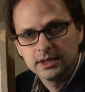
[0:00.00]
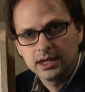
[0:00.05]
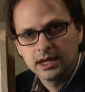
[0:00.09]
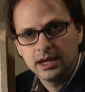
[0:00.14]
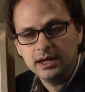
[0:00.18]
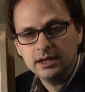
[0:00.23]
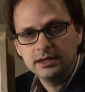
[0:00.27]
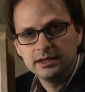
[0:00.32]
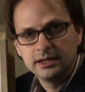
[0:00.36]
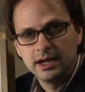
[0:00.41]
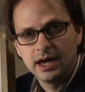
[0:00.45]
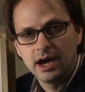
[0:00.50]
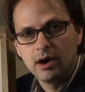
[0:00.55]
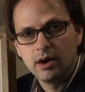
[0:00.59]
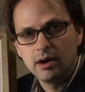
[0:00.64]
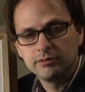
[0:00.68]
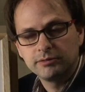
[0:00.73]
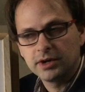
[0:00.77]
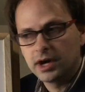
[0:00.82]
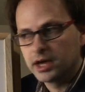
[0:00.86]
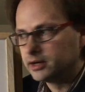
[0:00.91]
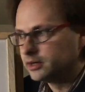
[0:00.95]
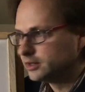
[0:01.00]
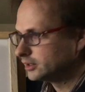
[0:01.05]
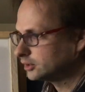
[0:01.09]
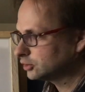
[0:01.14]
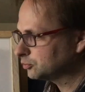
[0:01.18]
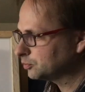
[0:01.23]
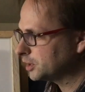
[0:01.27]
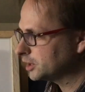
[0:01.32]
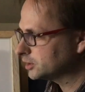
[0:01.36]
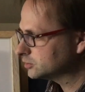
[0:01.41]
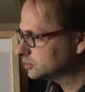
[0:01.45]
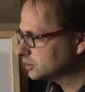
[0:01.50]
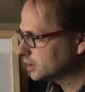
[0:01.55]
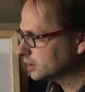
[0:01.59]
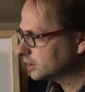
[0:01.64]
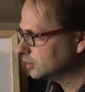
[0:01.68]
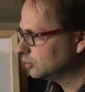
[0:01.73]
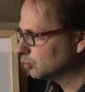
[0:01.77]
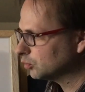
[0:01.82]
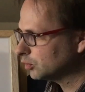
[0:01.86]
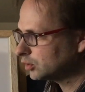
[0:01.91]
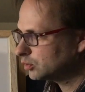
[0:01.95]
Okay, now I've got an expression I
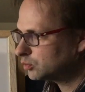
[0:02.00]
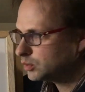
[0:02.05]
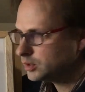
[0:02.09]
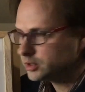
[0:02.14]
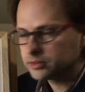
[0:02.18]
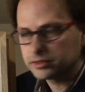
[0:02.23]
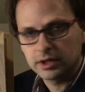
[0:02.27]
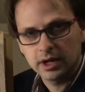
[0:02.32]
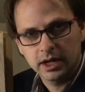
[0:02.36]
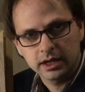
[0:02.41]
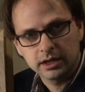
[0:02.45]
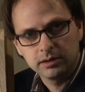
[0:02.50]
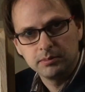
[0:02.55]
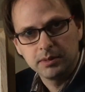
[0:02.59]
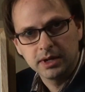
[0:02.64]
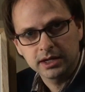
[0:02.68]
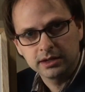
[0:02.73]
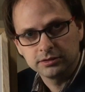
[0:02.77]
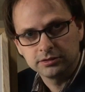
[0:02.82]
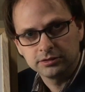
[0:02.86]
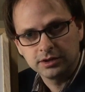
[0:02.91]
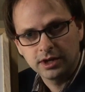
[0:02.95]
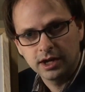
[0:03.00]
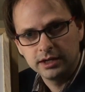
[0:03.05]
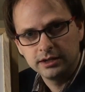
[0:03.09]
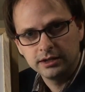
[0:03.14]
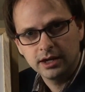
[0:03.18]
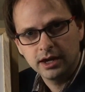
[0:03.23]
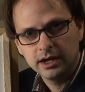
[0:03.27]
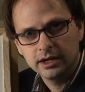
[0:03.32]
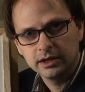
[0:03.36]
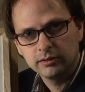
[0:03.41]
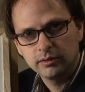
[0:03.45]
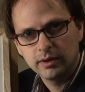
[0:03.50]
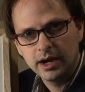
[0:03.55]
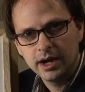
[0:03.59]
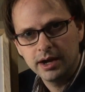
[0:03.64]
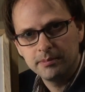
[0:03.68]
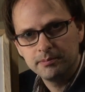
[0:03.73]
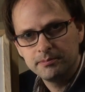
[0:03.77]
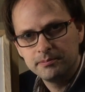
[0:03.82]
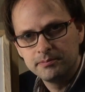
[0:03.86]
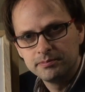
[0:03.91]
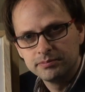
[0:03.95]
can work with. I can make a sign
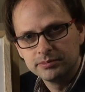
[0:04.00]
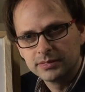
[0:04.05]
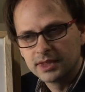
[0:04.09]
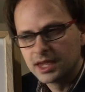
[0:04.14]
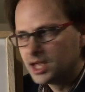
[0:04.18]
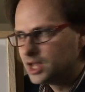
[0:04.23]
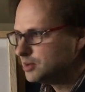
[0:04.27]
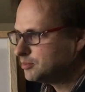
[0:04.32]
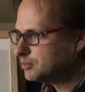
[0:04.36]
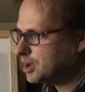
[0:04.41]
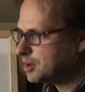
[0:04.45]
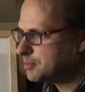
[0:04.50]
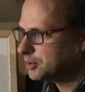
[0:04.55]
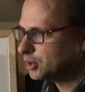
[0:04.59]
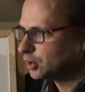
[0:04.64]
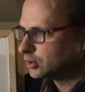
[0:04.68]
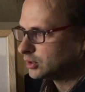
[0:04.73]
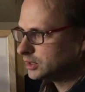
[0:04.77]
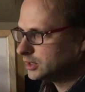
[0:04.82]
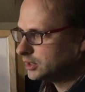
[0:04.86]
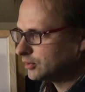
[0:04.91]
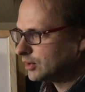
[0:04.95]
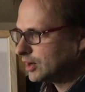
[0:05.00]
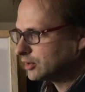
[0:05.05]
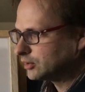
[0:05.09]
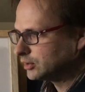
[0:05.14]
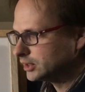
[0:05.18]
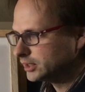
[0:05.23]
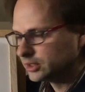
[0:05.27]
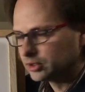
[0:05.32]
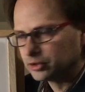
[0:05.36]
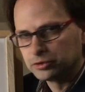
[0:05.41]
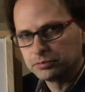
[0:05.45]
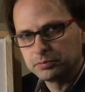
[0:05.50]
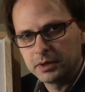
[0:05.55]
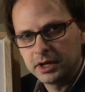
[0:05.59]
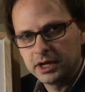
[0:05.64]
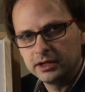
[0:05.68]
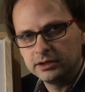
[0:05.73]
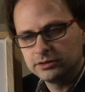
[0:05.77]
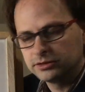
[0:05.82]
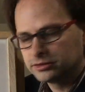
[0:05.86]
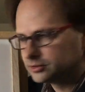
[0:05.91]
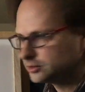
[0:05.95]
diagram. Maybe I'll clear out a little
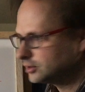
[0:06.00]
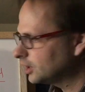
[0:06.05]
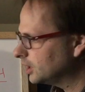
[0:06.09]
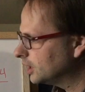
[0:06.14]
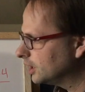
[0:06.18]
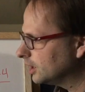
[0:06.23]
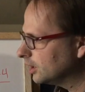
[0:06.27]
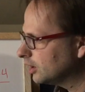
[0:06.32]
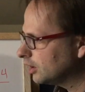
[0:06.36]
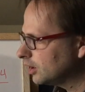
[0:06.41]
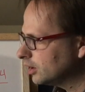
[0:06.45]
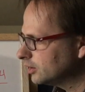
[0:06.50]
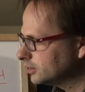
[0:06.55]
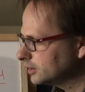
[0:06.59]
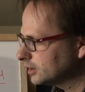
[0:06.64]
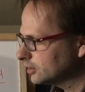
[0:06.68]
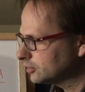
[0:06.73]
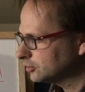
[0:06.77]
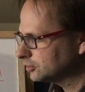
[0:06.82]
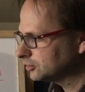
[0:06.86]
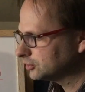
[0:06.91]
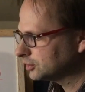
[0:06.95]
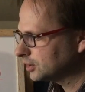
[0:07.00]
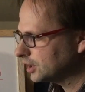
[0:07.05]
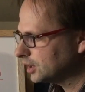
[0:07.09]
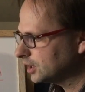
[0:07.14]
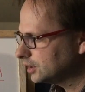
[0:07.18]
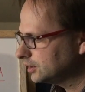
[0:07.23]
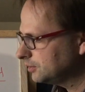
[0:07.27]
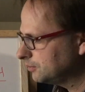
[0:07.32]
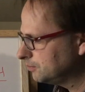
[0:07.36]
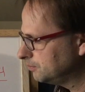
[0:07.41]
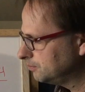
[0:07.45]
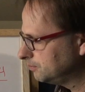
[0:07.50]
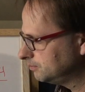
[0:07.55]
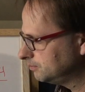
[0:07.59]
space on the other side.